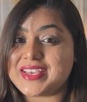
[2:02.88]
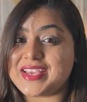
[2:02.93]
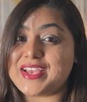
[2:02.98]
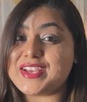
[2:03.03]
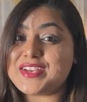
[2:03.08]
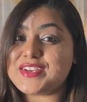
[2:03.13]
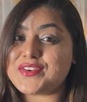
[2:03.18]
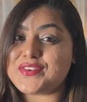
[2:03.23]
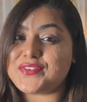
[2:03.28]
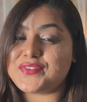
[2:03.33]
the
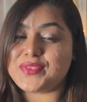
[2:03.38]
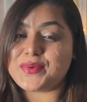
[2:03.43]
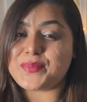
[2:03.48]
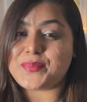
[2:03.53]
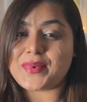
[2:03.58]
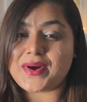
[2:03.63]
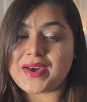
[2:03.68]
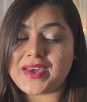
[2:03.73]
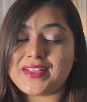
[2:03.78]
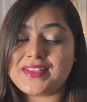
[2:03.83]
end of the
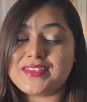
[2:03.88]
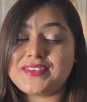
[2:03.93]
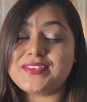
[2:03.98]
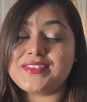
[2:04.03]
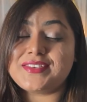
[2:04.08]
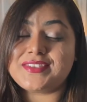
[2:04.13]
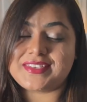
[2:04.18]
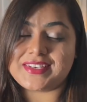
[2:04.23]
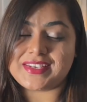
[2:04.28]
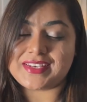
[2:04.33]
pile,
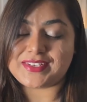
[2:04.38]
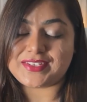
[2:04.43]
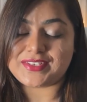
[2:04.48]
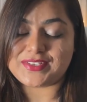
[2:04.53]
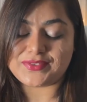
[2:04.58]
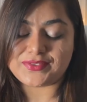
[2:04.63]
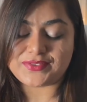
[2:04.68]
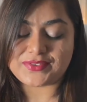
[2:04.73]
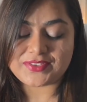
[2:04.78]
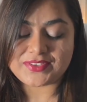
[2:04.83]
so stay
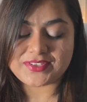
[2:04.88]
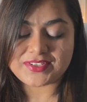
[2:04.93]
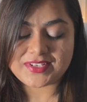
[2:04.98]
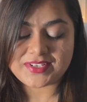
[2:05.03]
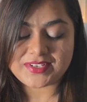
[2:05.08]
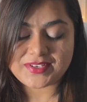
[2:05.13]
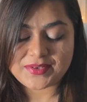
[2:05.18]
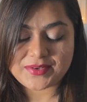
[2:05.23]
tuned.